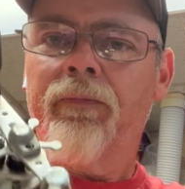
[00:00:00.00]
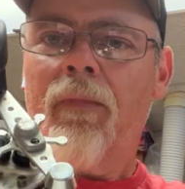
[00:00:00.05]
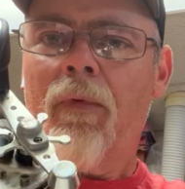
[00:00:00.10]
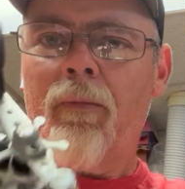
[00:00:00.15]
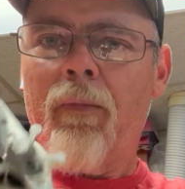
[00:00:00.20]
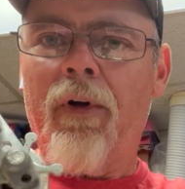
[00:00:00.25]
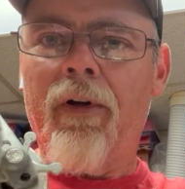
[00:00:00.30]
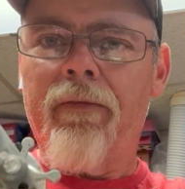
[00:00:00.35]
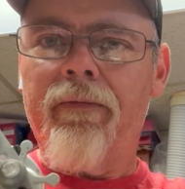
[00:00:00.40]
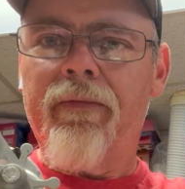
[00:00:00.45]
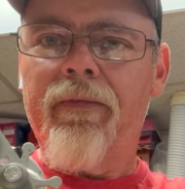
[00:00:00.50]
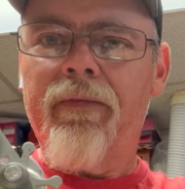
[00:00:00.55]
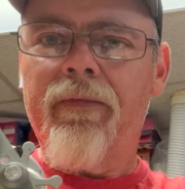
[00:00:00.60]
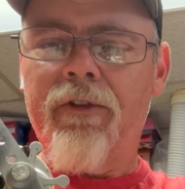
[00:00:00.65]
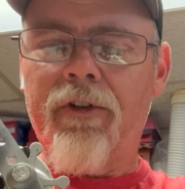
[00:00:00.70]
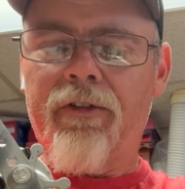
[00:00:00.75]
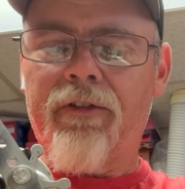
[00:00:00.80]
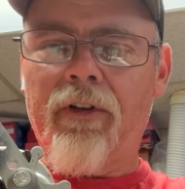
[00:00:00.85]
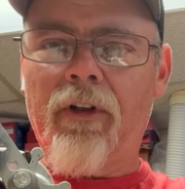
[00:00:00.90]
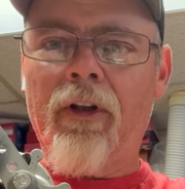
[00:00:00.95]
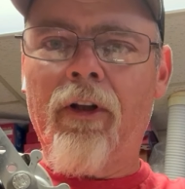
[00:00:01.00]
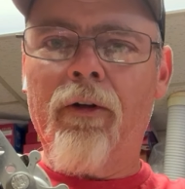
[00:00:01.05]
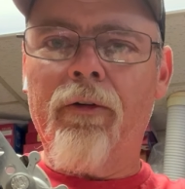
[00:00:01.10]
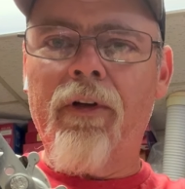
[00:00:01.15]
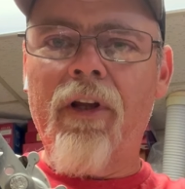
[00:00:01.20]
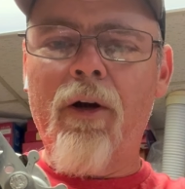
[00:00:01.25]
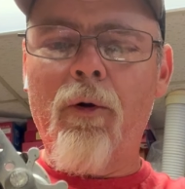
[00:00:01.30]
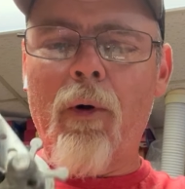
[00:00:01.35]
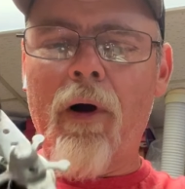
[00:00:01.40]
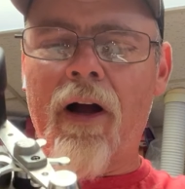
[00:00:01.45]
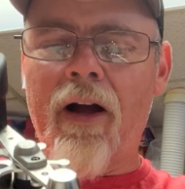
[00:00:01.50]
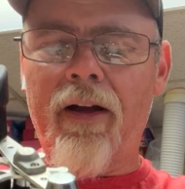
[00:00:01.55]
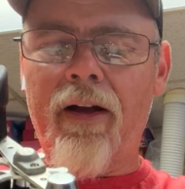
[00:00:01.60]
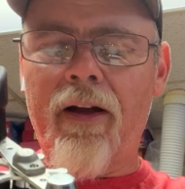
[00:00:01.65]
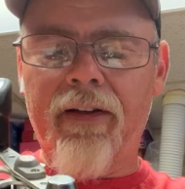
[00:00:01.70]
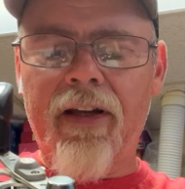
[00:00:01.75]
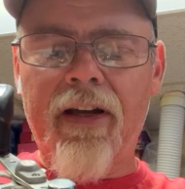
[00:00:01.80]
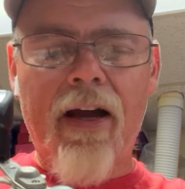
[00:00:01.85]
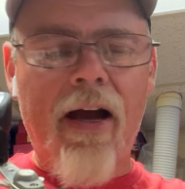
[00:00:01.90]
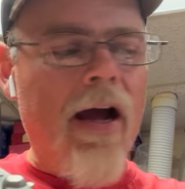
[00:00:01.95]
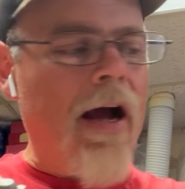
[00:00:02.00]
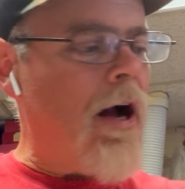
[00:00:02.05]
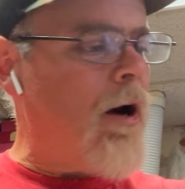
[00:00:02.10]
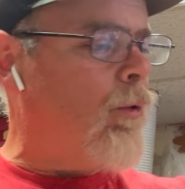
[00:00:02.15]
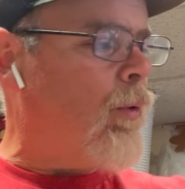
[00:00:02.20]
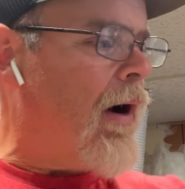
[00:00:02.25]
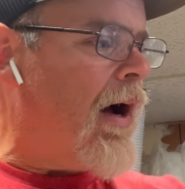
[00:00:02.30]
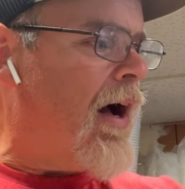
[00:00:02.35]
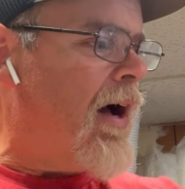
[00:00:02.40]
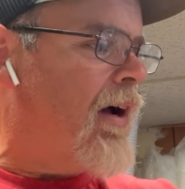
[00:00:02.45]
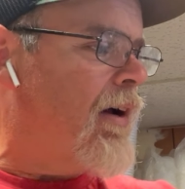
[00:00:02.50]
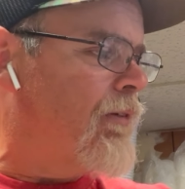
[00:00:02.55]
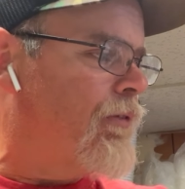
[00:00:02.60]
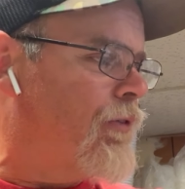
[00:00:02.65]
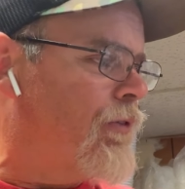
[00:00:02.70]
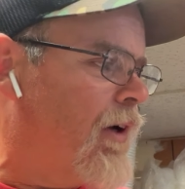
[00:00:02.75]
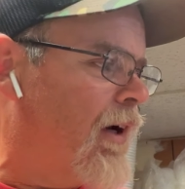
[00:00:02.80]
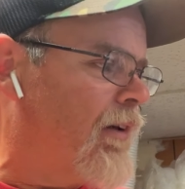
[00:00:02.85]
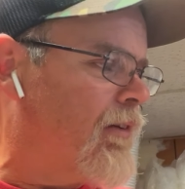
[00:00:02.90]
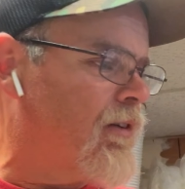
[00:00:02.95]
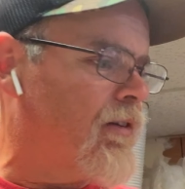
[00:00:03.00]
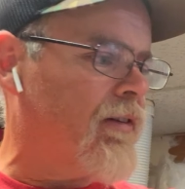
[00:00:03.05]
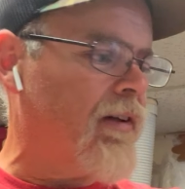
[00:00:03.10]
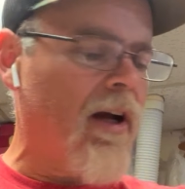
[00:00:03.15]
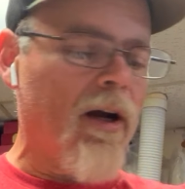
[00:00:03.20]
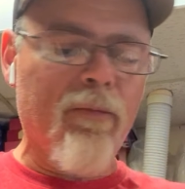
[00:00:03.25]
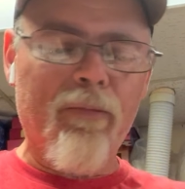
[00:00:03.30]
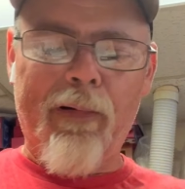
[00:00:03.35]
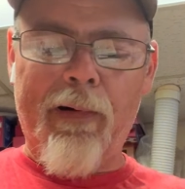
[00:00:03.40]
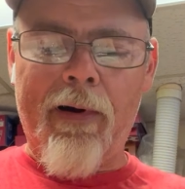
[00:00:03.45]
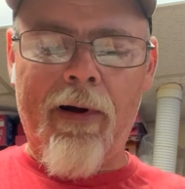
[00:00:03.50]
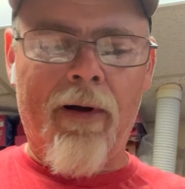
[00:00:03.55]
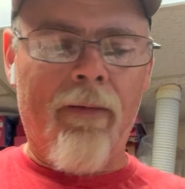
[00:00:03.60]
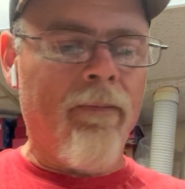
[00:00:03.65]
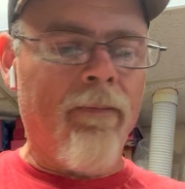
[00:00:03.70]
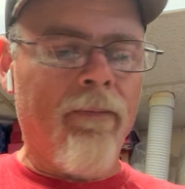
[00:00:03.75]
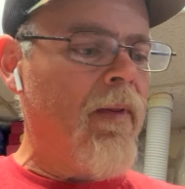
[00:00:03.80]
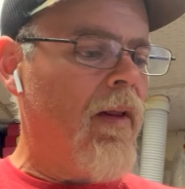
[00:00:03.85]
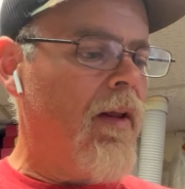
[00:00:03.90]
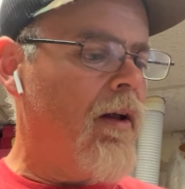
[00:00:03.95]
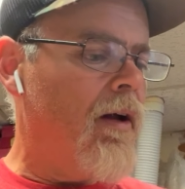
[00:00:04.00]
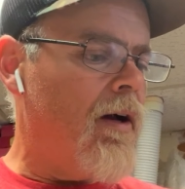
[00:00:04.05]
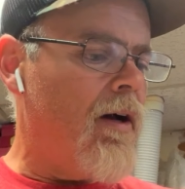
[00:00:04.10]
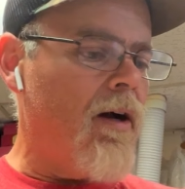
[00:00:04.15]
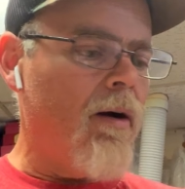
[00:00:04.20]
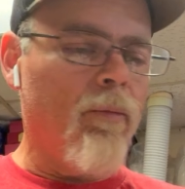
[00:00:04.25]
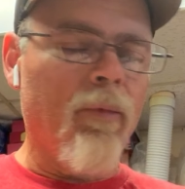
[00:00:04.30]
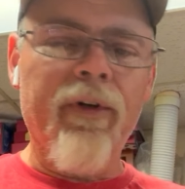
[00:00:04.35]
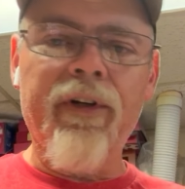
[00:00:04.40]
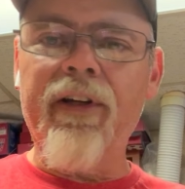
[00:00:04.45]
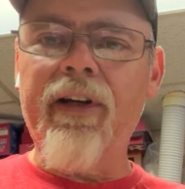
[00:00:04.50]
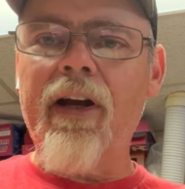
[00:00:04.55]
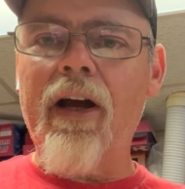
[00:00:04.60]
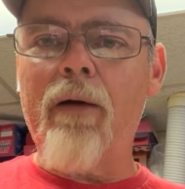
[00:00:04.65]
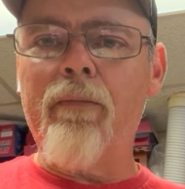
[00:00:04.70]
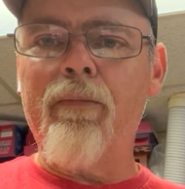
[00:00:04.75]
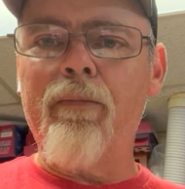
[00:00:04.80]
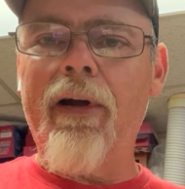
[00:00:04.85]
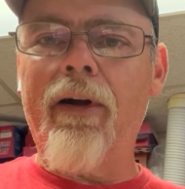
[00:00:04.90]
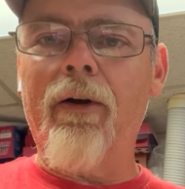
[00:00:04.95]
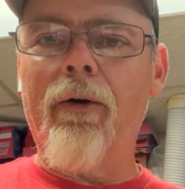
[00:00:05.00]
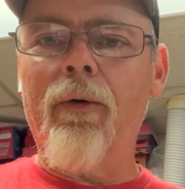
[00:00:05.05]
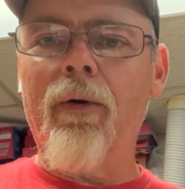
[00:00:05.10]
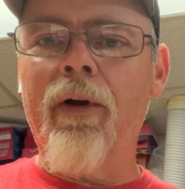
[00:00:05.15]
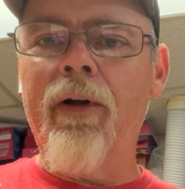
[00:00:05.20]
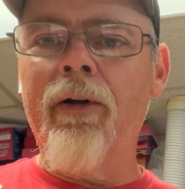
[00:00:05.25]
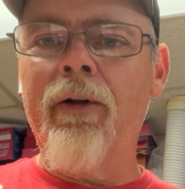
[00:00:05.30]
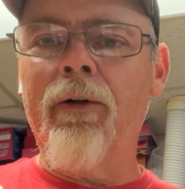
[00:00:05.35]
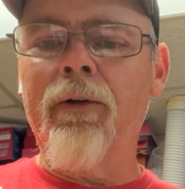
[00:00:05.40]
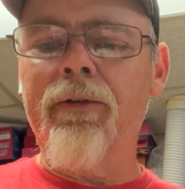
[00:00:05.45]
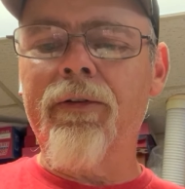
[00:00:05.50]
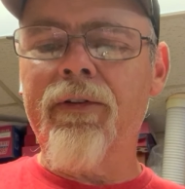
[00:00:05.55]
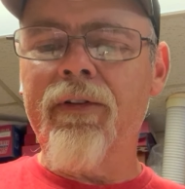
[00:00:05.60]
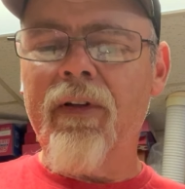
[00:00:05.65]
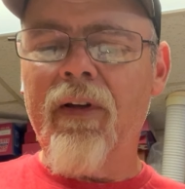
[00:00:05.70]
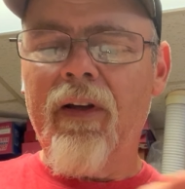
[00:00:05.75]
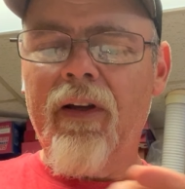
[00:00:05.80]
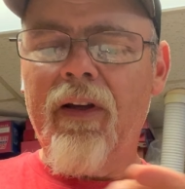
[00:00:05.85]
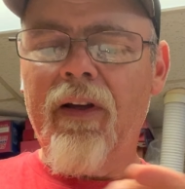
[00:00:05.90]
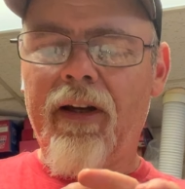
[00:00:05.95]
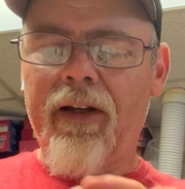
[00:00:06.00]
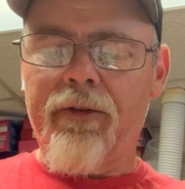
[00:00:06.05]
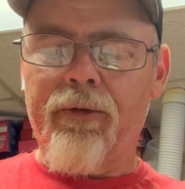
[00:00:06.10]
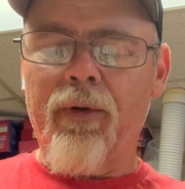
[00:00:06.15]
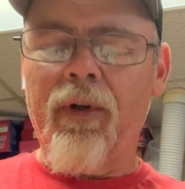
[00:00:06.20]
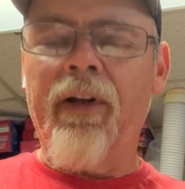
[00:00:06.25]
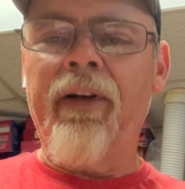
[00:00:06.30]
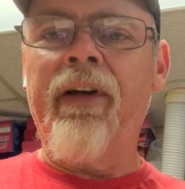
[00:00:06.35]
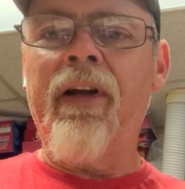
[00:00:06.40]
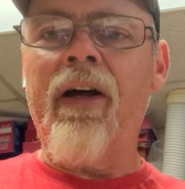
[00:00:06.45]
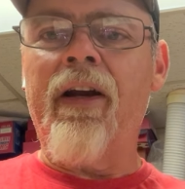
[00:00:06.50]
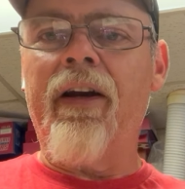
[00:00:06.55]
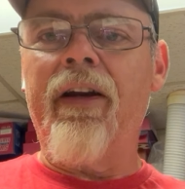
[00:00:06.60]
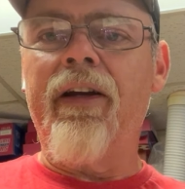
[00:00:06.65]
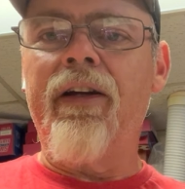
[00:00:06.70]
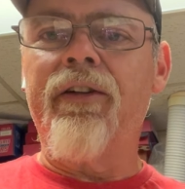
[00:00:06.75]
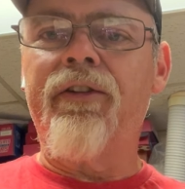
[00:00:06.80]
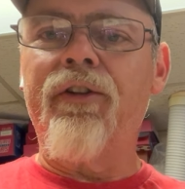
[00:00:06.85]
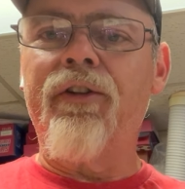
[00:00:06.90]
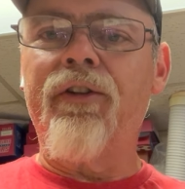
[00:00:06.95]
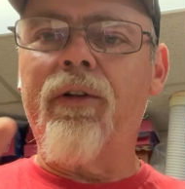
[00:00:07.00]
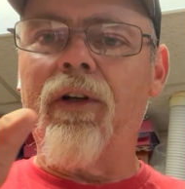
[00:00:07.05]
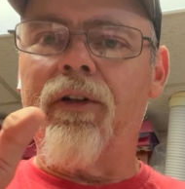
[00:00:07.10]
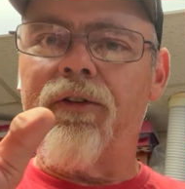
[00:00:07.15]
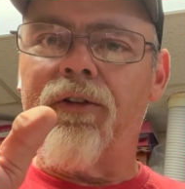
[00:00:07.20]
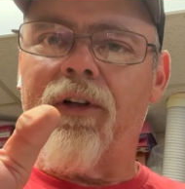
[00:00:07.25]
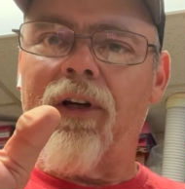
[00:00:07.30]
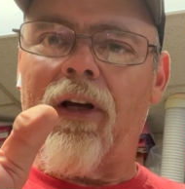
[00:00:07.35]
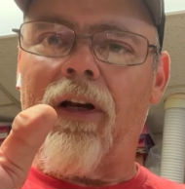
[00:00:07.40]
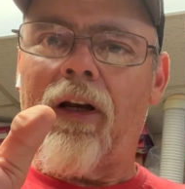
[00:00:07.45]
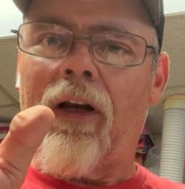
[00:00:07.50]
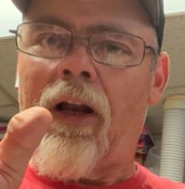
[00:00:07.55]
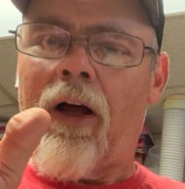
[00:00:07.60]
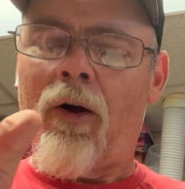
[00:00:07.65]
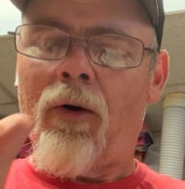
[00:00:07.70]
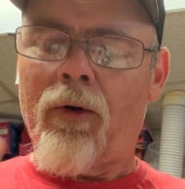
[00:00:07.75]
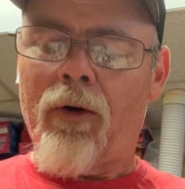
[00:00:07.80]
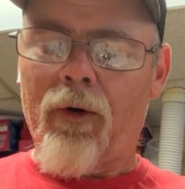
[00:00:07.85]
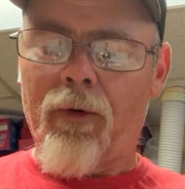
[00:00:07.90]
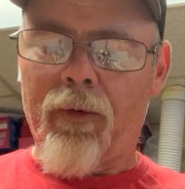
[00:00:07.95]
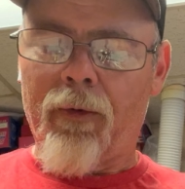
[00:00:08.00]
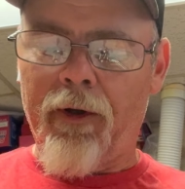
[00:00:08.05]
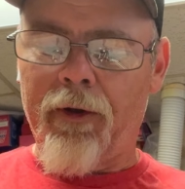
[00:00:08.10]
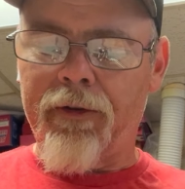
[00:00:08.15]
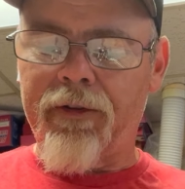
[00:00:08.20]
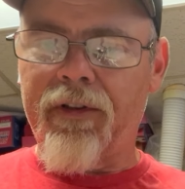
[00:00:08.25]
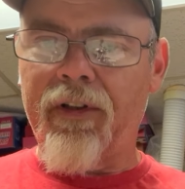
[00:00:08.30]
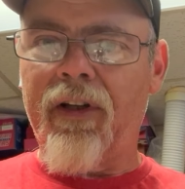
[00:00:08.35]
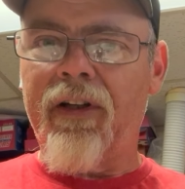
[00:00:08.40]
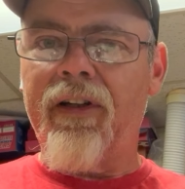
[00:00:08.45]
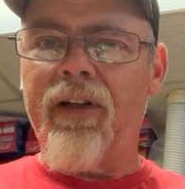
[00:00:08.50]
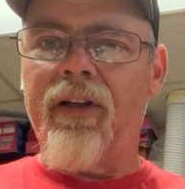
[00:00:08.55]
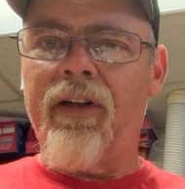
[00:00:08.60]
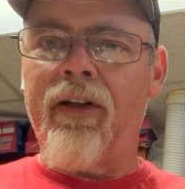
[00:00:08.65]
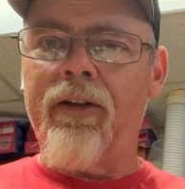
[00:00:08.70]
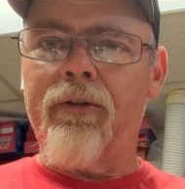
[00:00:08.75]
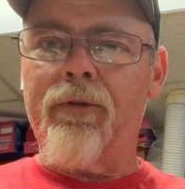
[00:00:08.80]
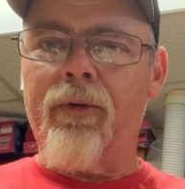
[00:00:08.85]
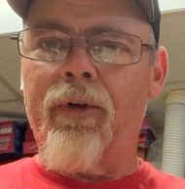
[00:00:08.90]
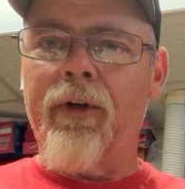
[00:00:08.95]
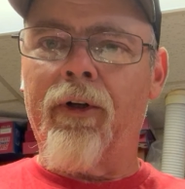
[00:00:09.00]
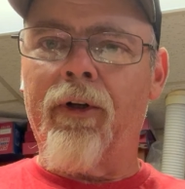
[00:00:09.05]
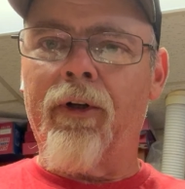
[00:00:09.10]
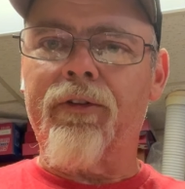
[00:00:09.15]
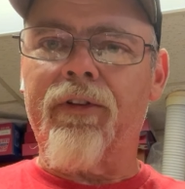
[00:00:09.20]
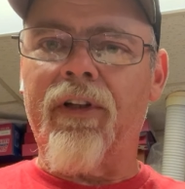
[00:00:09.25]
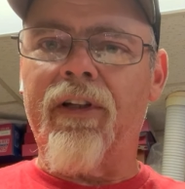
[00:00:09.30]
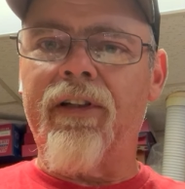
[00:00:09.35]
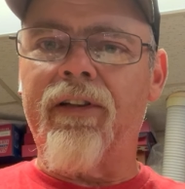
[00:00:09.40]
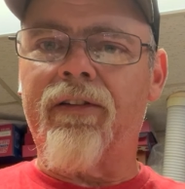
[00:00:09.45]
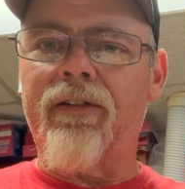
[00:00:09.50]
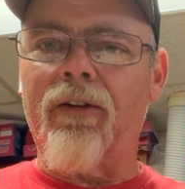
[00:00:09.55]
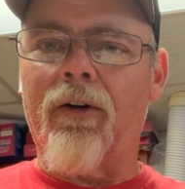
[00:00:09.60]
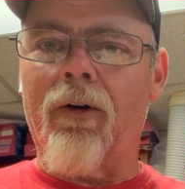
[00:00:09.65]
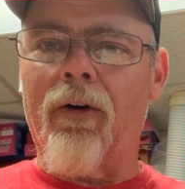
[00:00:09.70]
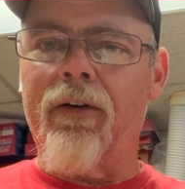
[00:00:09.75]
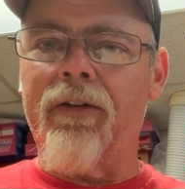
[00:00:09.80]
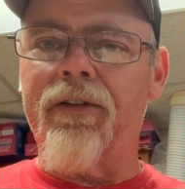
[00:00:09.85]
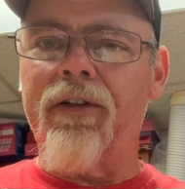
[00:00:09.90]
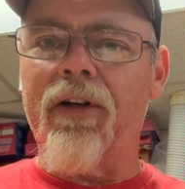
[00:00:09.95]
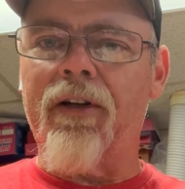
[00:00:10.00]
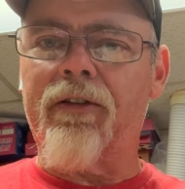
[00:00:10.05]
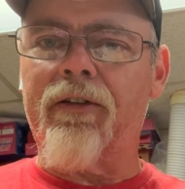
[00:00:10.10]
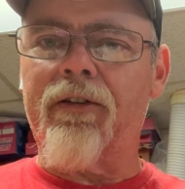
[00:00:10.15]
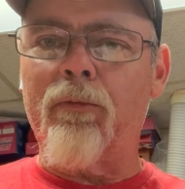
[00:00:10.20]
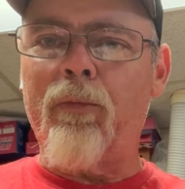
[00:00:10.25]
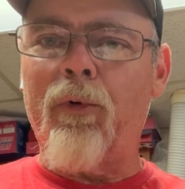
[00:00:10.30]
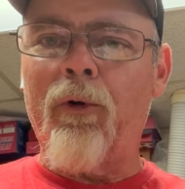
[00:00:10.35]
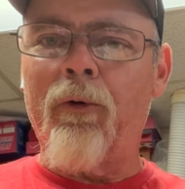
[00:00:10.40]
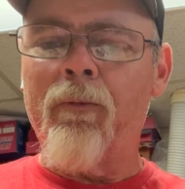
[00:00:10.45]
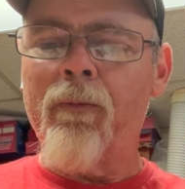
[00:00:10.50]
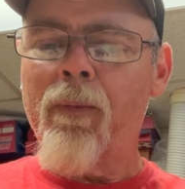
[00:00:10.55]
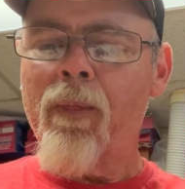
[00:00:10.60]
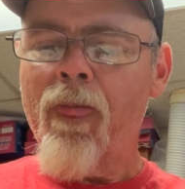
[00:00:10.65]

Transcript: But just a little DIY if you got the same problem. When you got bigger reels, it's really not an issue because you got a longer reel seat, and these reel seats are adjustable.